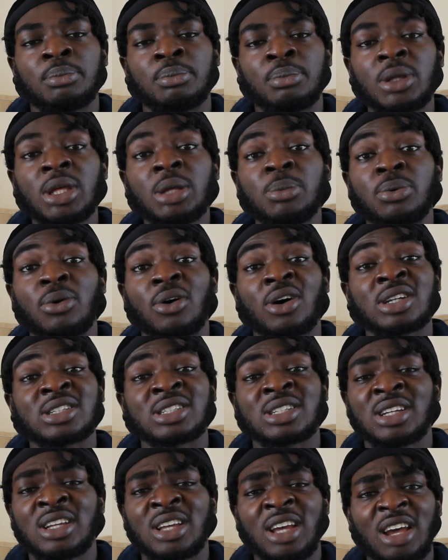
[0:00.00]
People are
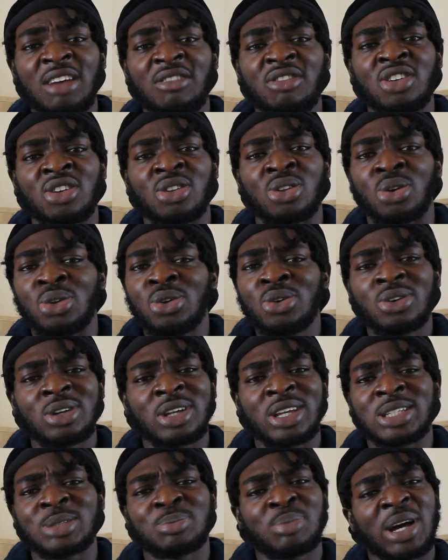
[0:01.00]
scared, you could
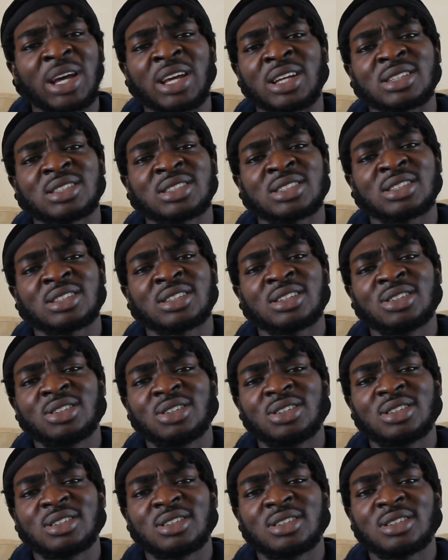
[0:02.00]
get spiked.
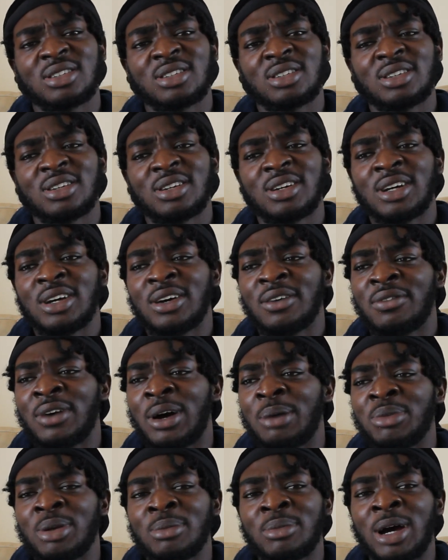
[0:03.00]

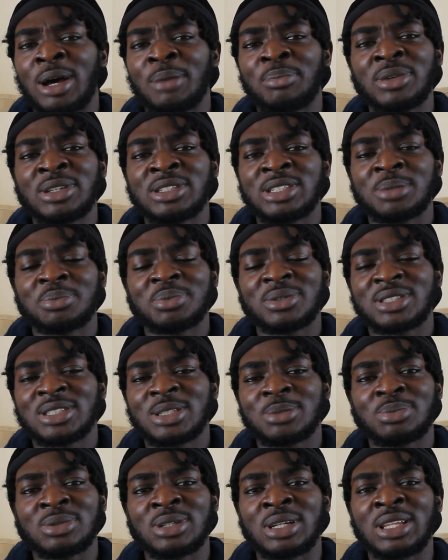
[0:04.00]
But you might be sipping,
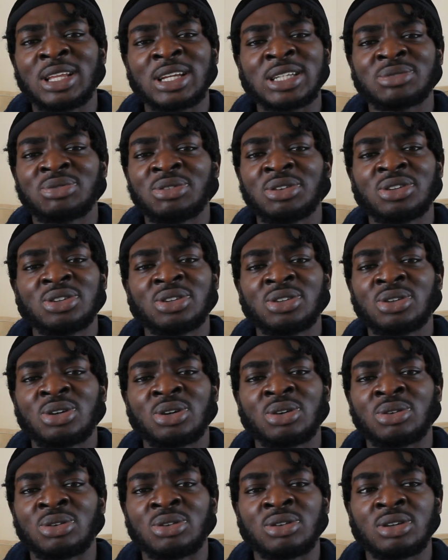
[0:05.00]
the next thing you
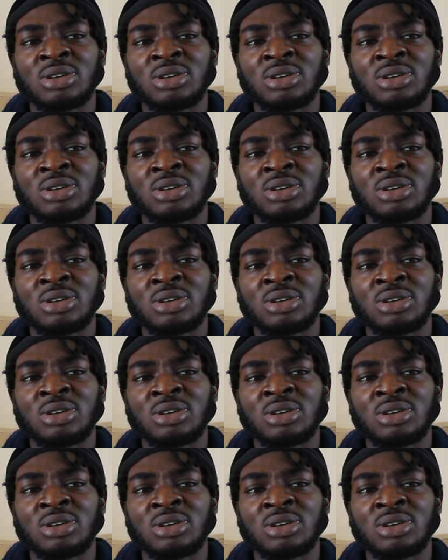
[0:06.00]
know,